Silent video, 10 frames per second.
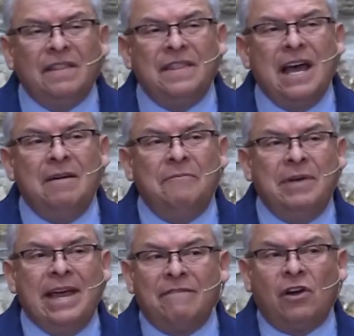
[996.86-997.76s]
that
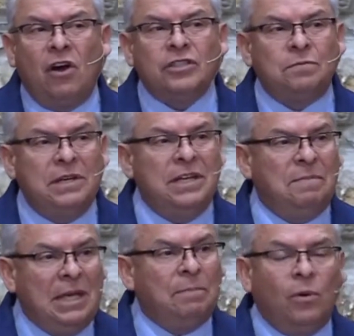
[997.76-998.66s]
may have caused many
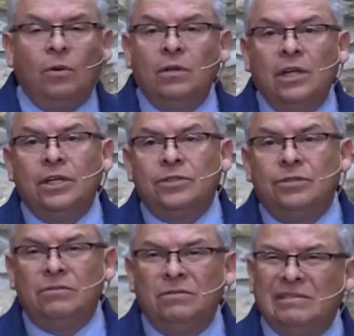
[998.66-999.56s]
people
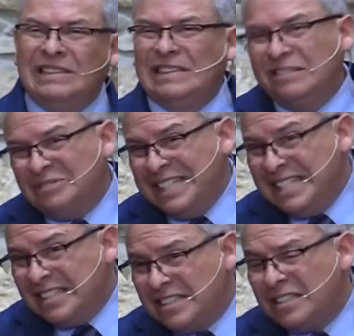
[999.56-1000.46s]
to
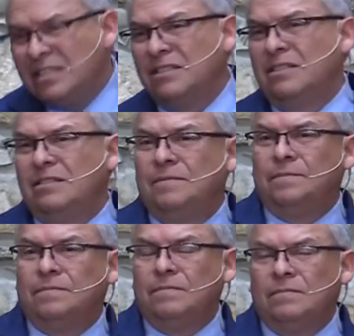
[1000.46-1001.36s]
wince
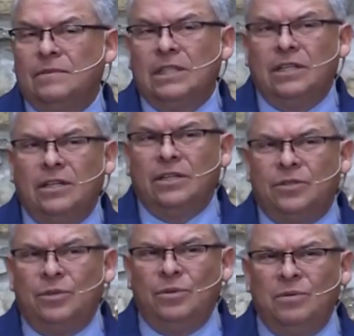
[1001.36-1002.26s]

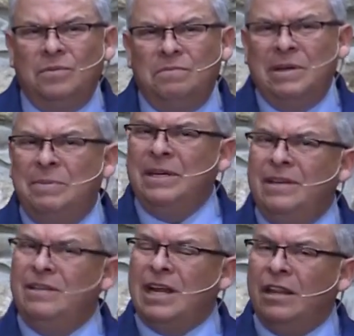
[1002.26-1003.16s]
to
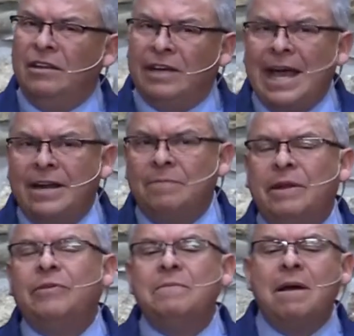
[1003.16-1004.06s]
maybe not look at him.
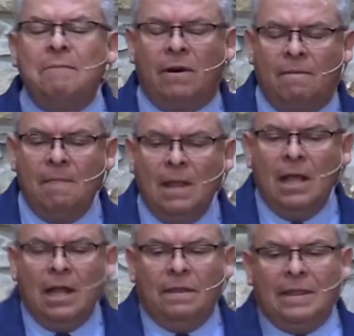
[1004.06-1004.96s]
And remember,
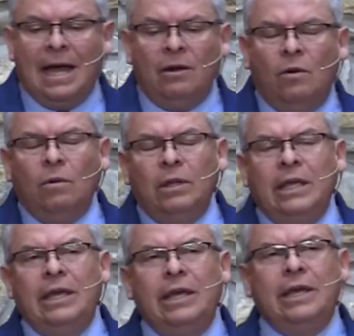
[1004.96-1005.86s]
not
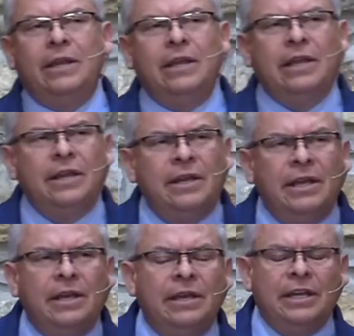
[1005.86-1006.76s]
only in, in,
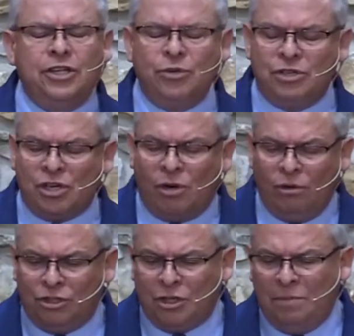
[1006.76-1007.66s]
in, in Jewish
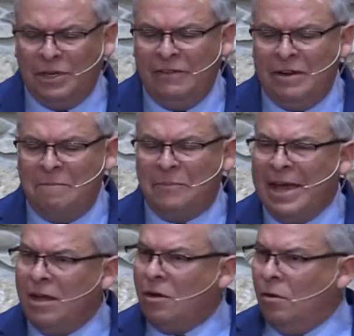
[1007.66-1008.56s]
culture, but even in
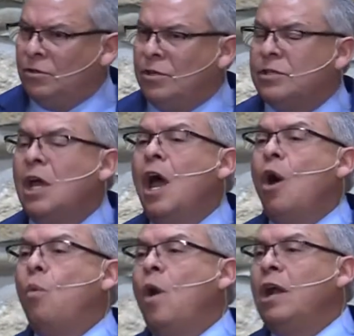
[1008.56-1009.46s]
pagan cultures,
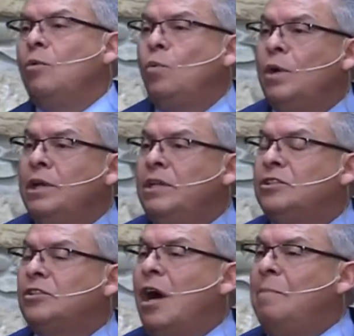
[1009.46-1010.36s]
one would
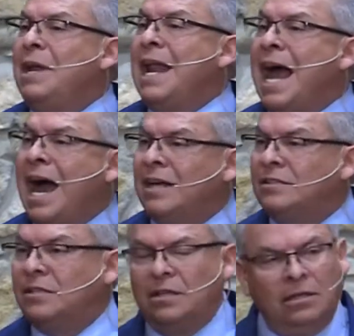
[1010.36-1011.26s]
stop and
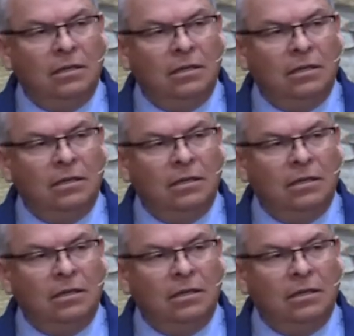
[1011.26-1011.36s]
ask,